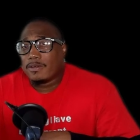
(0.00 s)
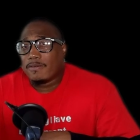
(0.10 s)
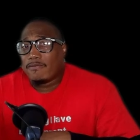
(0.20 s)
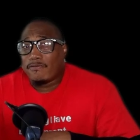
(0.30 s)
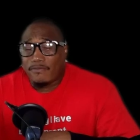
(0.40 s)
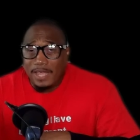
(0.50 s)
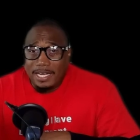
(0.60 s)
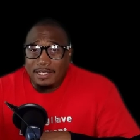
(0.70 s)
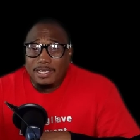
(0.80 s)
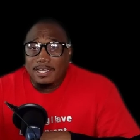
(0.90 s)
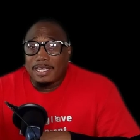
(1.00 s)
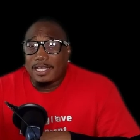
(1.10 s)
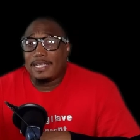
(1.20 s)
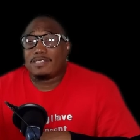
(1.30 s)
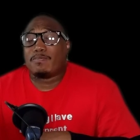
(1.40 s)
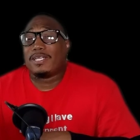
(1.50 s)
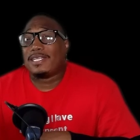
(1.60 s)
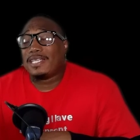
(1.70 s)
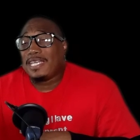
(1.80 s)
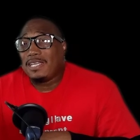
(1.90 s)
Faith is
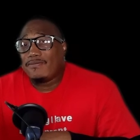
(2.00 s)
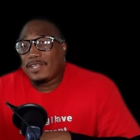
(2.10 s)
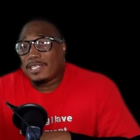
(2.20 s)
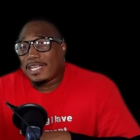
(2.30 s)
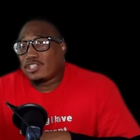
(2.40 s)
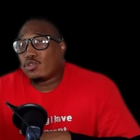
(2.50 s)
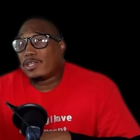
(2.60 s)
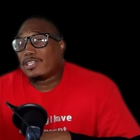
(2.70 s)
believing that you can